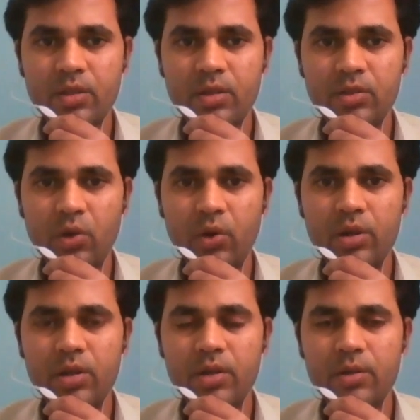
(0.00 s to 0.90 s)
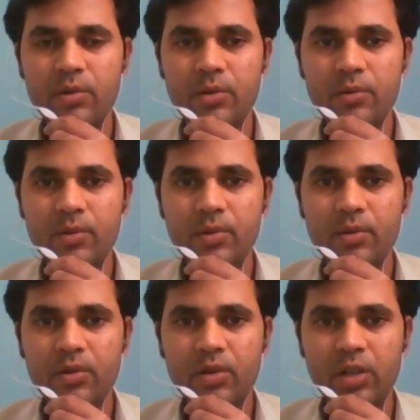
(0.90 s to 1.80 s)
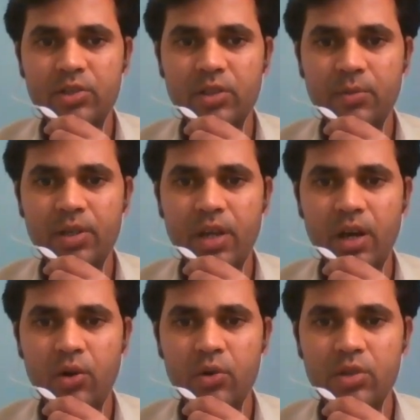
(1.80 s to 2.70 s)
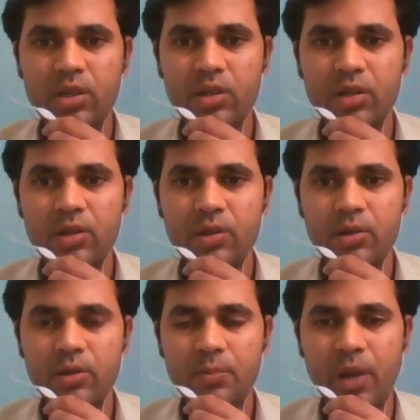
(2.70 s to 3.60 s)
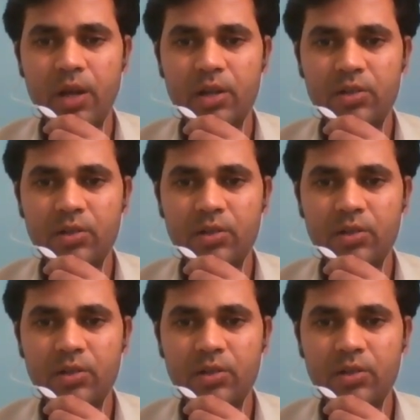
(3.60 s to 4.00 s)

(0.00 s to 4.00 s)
your culture media or the plant